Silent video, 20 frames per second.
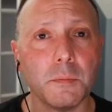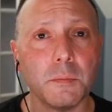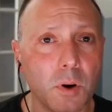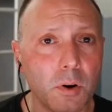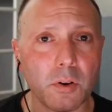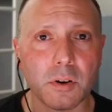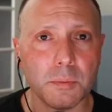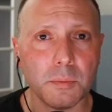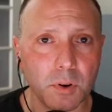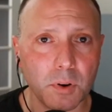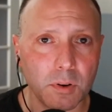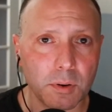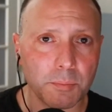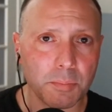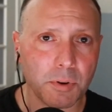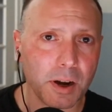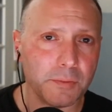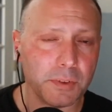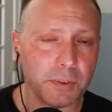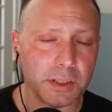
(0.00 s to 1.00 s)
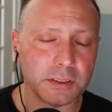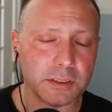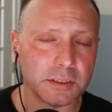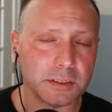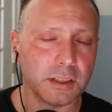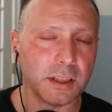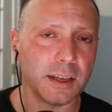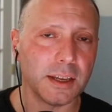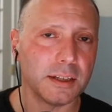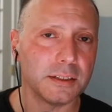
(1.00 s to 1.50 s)
more and more prevalent
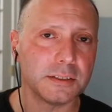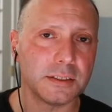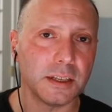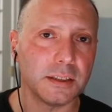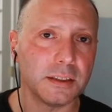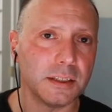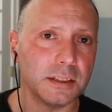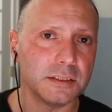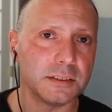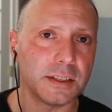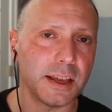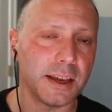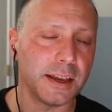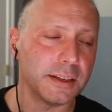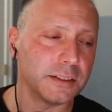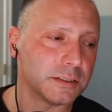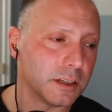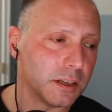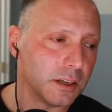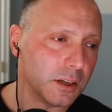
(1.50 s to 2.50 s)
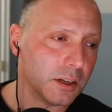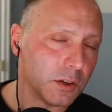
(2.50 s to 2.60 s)
on the handset these days.